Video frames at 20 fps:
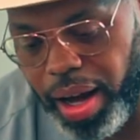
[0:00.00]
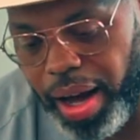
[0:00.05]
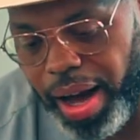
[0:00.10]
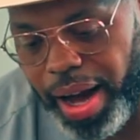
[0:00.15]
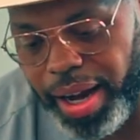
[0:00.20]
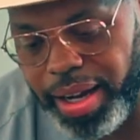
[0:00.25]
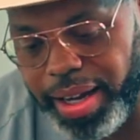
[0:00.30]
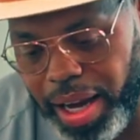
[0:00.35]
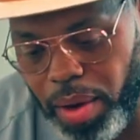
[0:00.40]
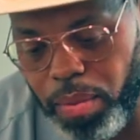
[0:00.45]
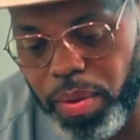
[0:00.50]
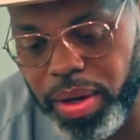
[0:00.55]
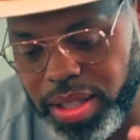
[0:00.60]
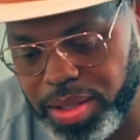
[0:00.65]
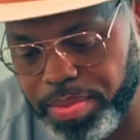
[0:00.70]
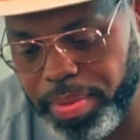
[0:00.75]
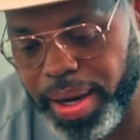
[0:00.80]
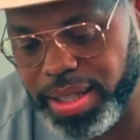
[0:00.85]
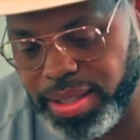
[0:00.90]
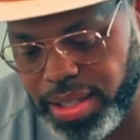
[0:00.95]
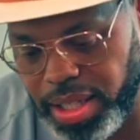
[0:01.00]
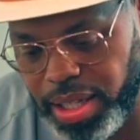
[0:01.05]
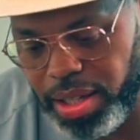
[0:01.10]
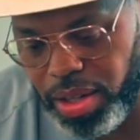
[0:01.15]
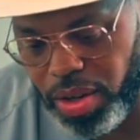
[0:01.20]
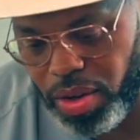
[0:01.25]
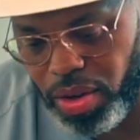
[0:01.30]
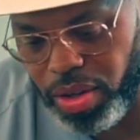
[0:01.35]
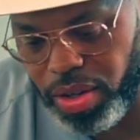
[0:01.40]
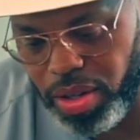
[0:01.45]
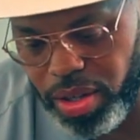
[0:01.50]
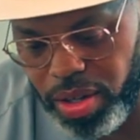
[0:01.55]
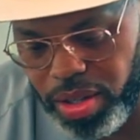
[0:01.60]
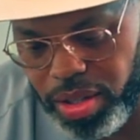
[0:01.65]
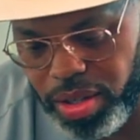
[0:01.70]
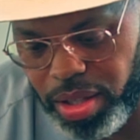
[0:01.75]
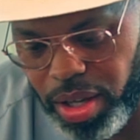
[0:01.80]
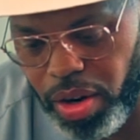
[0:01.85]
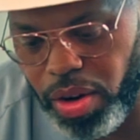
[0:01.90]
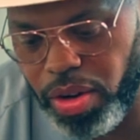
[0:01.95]
I can't wear this mask any longer.
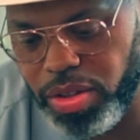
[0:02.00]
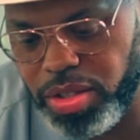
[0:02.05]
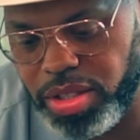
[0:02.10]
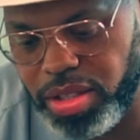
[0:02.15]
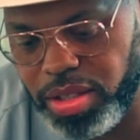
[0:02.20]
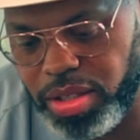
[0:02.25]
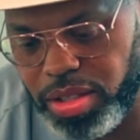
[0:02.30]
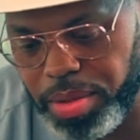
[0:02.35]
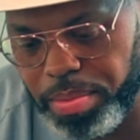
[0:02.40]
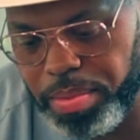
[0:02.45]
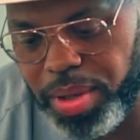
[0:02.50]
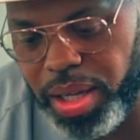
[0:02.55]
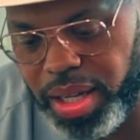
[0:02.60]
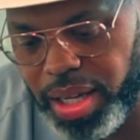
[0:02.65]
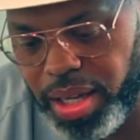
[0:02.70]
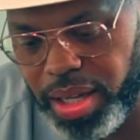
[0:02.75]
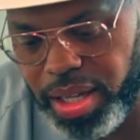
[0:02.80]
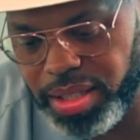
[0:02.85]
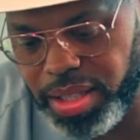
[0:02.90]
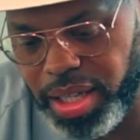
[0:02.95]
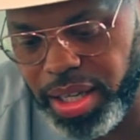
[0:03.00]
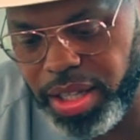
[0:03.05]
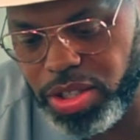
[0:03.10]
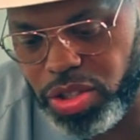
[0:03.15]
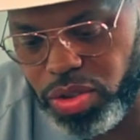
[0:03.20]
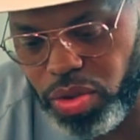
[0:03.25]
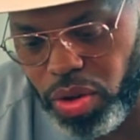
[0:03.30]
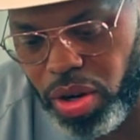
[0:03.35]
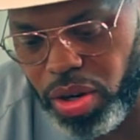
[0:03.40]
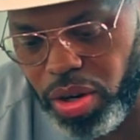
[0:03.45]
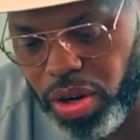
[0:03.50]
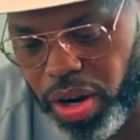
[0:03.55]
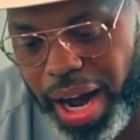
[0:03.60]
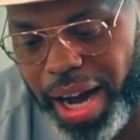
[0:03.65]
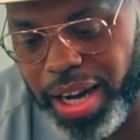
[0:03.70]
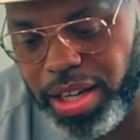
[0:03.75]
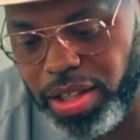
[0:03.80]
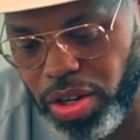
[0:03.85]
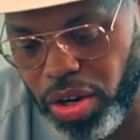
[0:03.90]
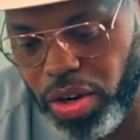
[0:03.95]
The urge to me is getting stronger. I
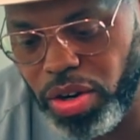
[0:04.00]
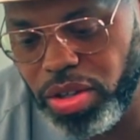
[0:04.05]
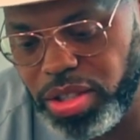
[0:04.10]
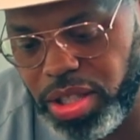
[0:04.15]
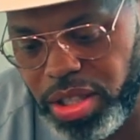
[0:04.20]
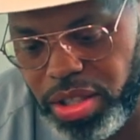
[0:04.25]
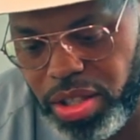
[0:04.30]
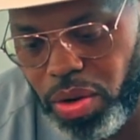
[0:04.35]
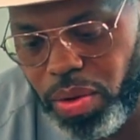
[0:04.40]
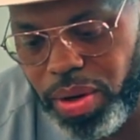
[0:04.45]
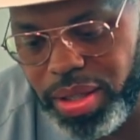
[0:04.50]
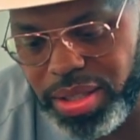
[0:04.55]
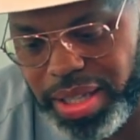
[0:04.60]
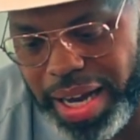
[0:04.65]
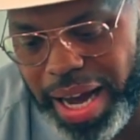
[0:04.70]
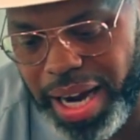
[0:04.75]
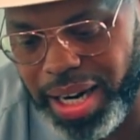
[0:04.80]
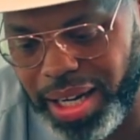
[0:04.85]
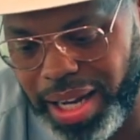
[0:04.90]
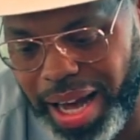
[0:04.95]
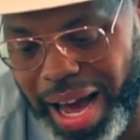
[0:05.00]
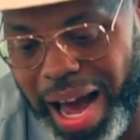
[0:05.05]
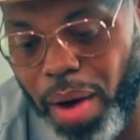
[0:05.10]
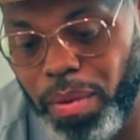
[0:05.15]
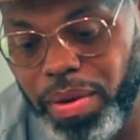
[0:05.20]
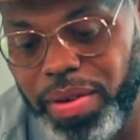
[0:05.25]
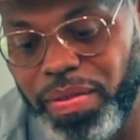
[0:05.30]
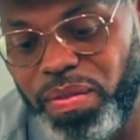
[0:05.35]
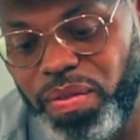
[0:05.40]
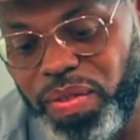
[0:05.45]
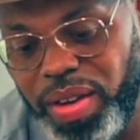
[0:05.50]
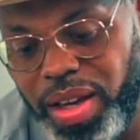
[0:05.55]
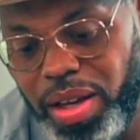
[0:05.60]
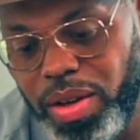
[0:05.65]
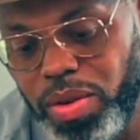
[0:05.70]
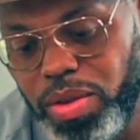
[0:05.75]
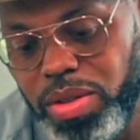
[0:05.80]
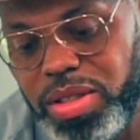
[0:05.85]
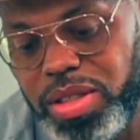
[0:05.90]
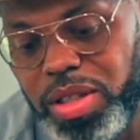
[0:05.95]
yearn to know exactly how it
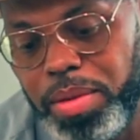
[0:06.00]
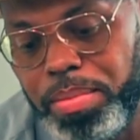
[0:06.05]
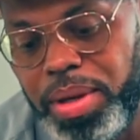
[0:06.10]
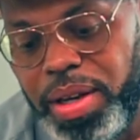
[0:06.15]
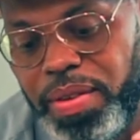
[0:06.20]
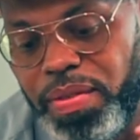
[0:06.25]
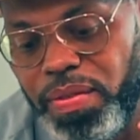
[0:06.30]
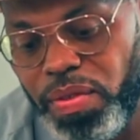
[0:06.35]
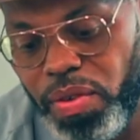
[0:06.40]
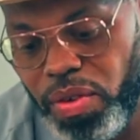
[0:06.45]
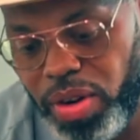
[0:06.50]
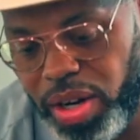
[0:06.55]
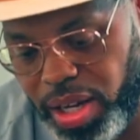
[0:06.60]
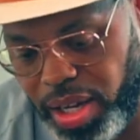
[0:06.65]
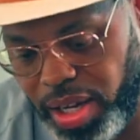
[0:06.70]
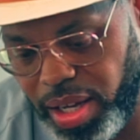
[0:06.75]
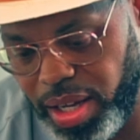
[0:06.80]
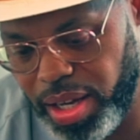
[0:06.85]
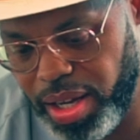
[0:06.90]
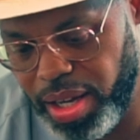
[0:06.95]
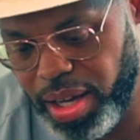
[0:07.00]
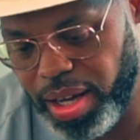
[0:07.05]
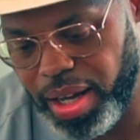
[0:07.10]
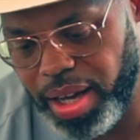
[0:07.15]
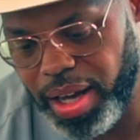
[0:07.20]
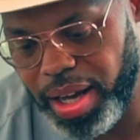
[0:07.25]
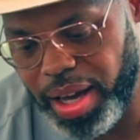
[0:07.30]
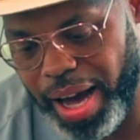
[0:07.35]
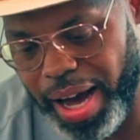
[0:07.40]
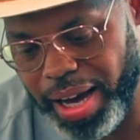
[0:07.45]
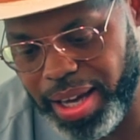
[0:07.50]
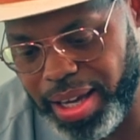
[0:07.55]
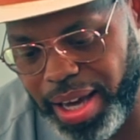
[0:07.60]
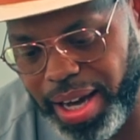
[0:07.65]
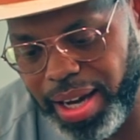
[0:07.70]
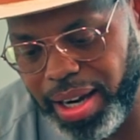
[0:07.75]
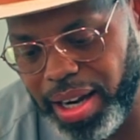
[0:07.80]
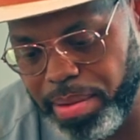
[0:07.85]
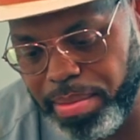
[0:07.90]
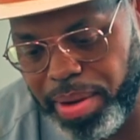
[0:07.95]
feels to be free. I
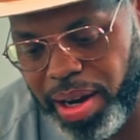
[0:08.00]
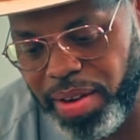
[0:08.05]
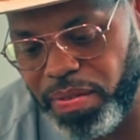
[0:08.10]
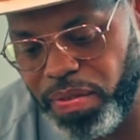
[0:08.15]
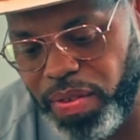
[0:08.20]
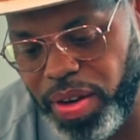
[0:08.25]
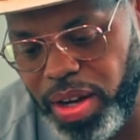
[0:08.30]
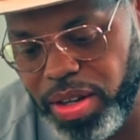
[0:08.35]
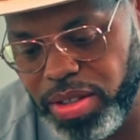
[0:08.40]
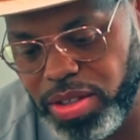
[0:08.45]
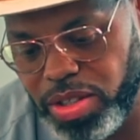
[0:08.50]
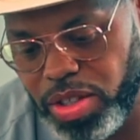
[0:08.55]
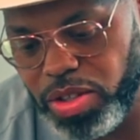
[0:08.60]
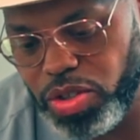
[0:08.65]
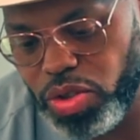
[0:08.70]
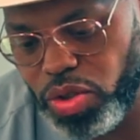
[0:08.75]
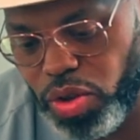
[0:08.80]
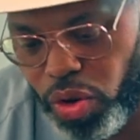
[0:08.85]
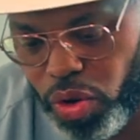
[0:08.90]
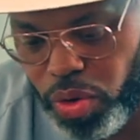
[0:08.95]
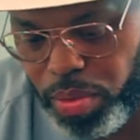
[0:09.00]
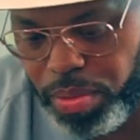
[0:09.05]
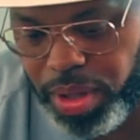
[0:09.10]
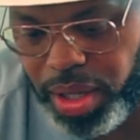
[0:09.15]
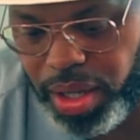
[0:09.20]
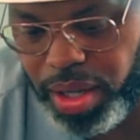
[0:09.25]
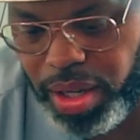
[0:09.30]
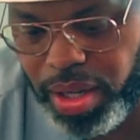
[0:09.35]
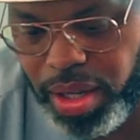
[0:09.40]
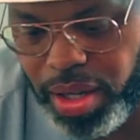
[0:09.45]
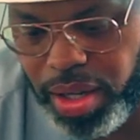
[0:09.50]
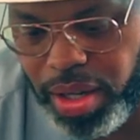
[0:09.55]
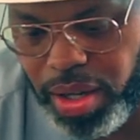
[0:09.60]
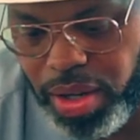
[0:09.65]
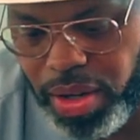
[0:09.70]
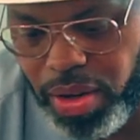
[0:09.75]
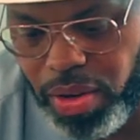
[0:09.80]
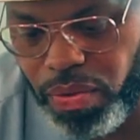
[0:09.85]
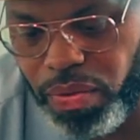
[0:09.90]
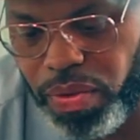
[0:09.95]
can't let my fears control me.
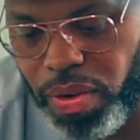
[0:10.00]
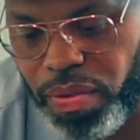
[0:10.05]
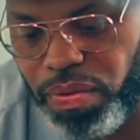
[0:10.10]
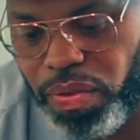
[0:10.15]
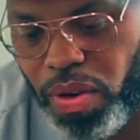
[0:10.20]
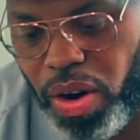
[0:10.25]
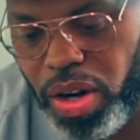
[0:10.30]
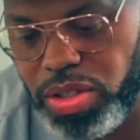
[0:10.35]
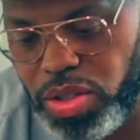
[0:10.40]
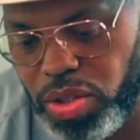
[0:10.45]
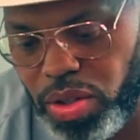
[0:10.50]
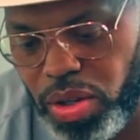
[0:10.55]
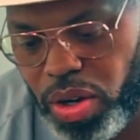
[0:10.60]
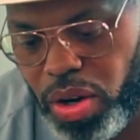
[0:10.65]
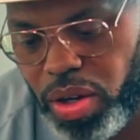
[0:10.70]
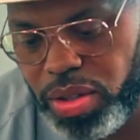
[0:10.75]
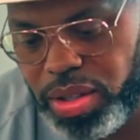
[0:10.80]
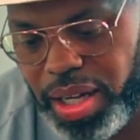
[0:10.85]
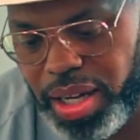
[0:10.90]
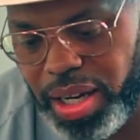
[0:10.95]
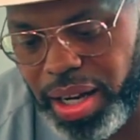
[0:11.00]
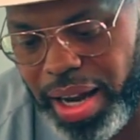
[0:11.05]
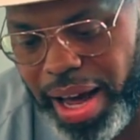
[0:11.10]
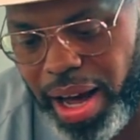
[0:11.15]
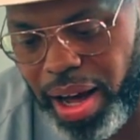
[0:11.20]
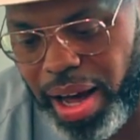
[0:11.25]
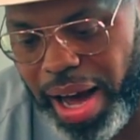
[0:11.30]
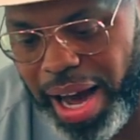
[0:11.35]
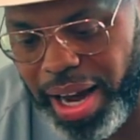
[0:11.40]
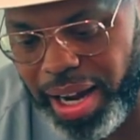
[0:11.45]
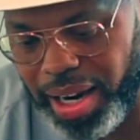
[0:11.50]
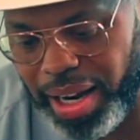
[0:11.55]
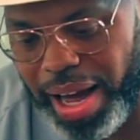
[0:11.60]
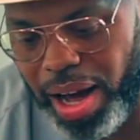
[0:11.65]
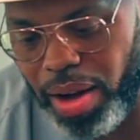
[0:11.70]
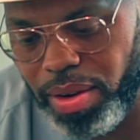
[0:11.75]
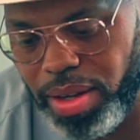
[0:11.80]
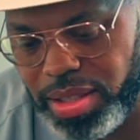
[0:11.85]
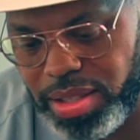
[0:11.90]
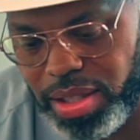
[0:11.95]
For far too long, I
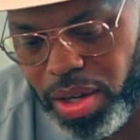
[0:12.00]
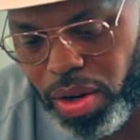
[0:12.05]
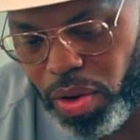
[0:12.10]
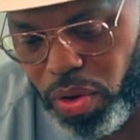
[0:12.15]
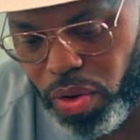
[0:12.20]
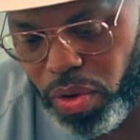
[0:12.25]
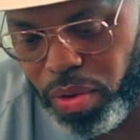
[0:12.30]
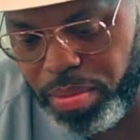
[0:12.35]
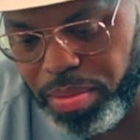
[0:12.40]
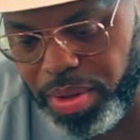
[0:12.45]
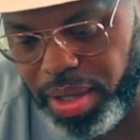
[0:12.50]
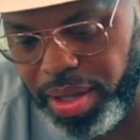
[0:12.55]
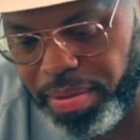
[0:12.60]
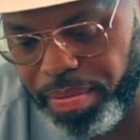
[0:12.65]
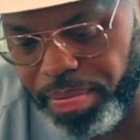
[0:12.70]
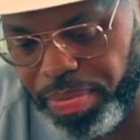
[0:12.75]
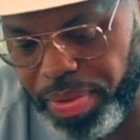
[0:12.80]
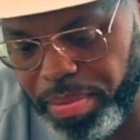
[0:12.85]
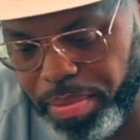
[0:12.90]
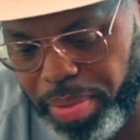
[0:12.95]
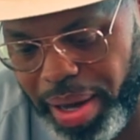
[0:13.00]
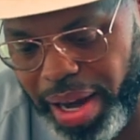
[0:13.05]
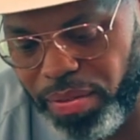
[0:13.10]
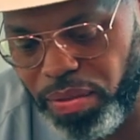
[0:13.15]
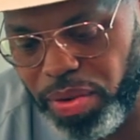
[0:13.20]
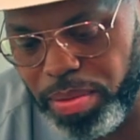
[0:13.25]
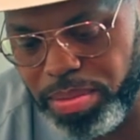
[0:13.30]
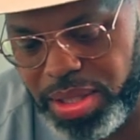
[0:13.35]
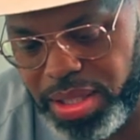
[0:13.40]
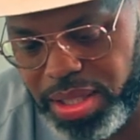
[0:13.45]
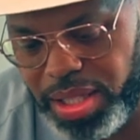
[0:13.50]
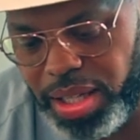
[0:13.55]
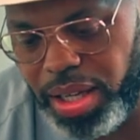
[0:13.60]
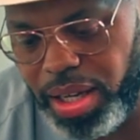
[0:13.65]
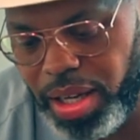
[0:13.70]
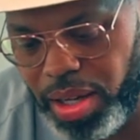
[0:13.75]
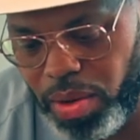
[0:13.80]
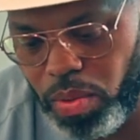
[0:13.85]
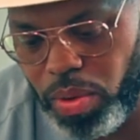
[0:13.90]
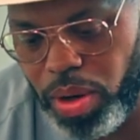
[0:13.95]
allowed it to hold me back from
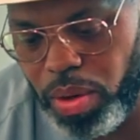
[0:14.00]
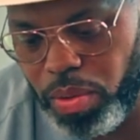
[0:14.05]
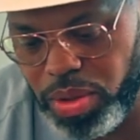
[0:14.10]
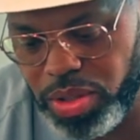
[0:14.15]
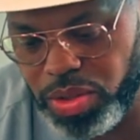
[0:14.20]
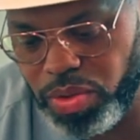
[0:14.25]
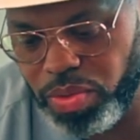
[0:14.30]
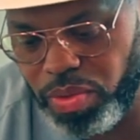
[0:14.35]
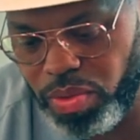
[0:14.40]
seeing what was